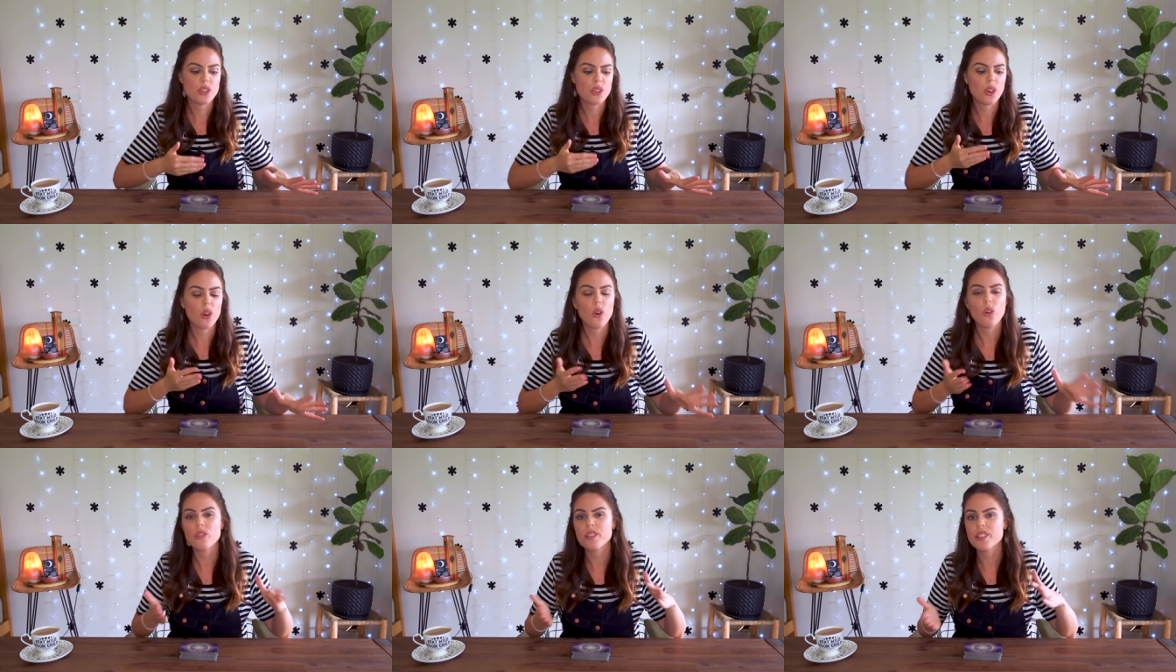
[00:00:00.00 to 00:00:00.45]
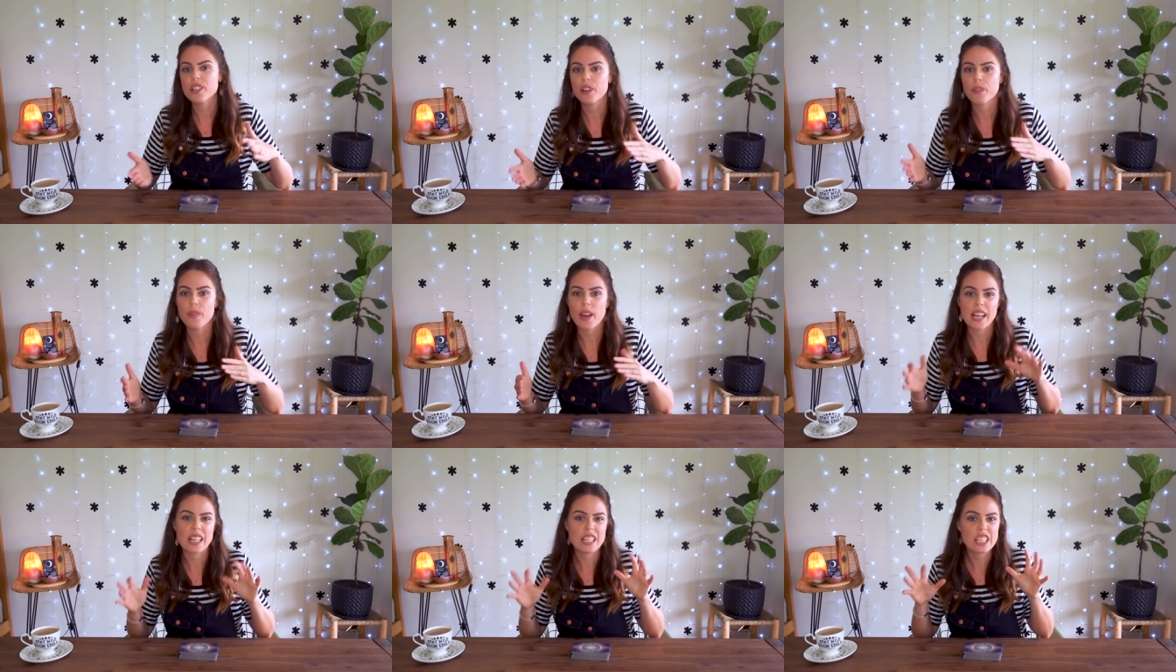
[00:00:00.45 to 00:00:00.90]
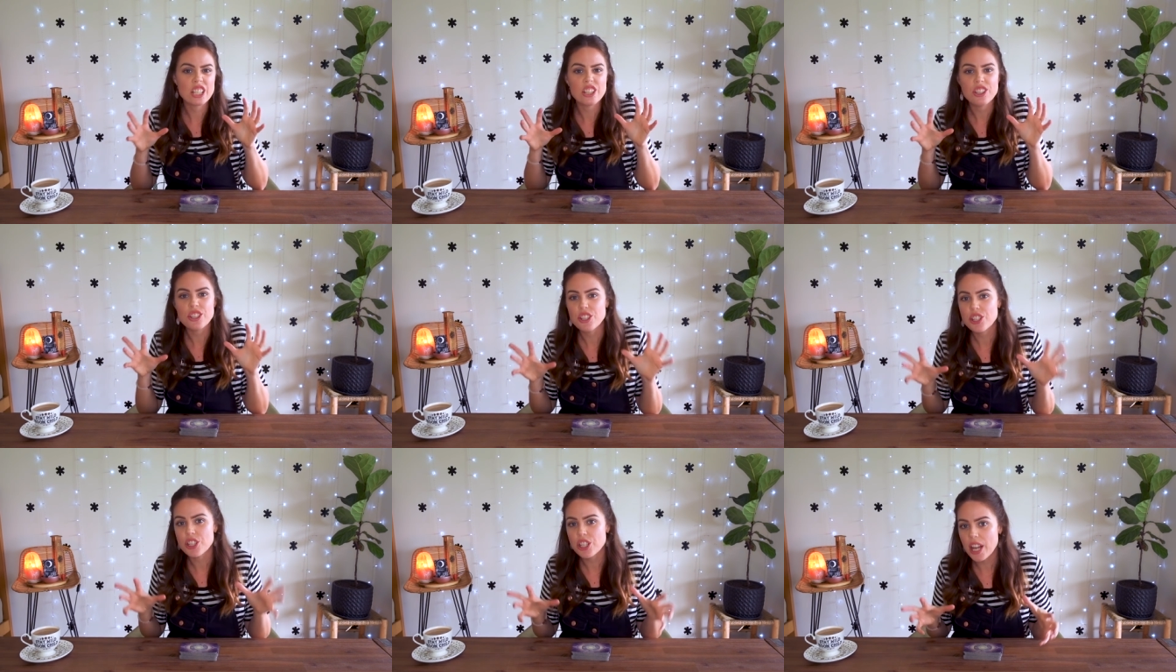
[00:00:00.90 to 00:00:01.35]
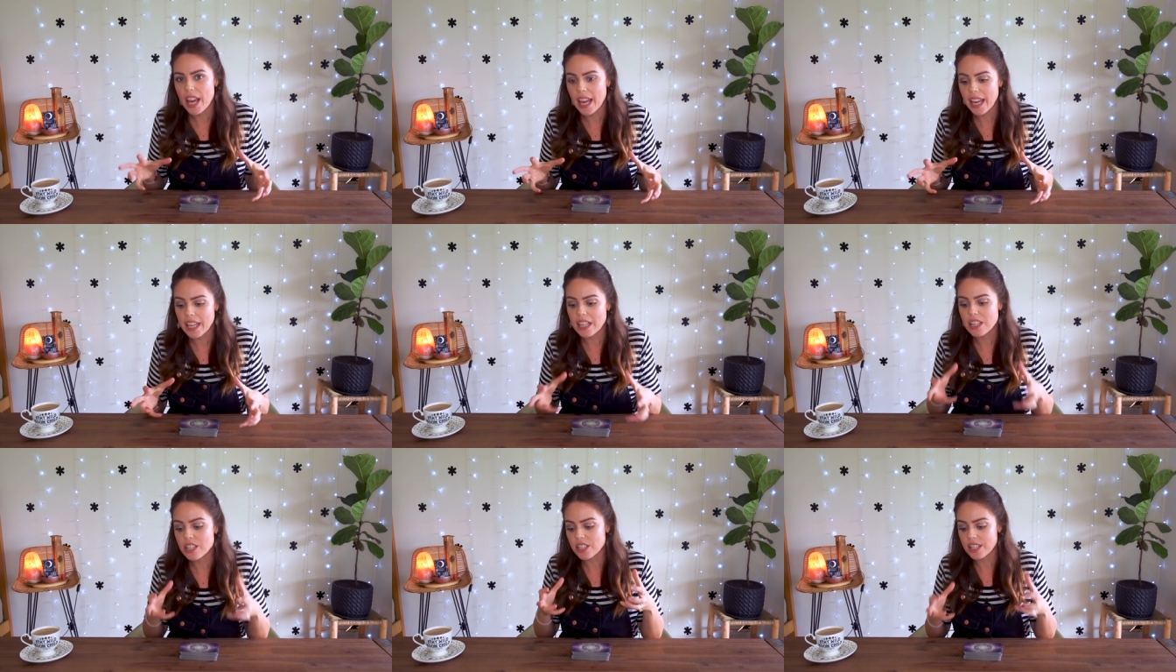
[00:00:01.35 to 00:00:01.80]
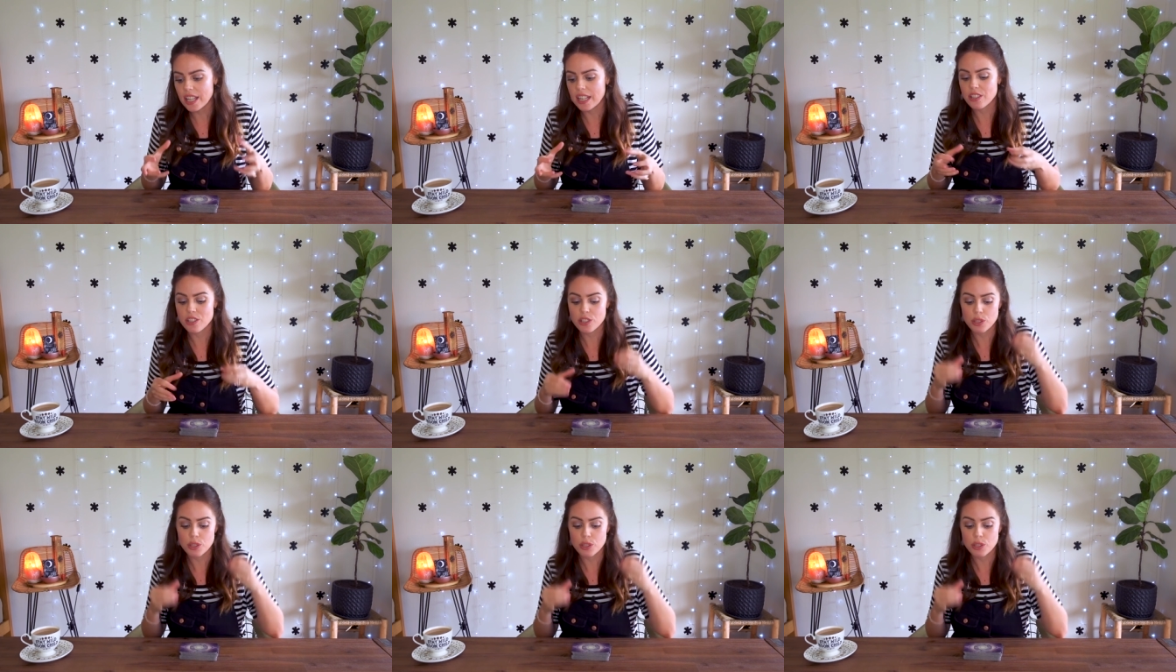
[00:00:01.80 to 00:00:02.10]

course correct, to change that.